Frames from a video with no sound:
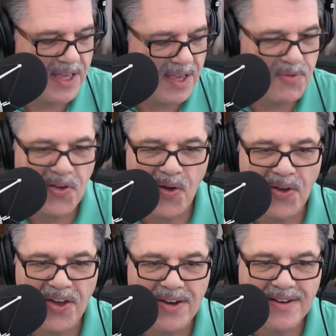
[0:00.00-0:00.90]
it was all
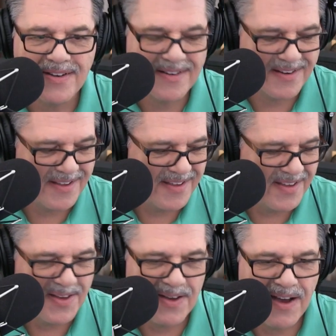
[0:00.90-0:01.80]
good.
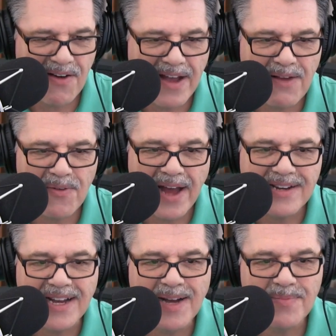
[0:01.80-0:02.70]
Wow! All right,
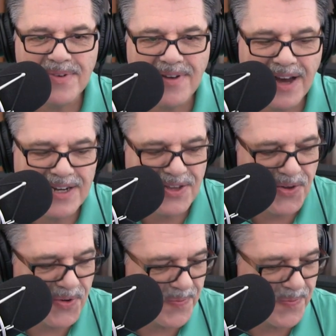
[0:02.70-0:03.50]
Rhonda, on to you.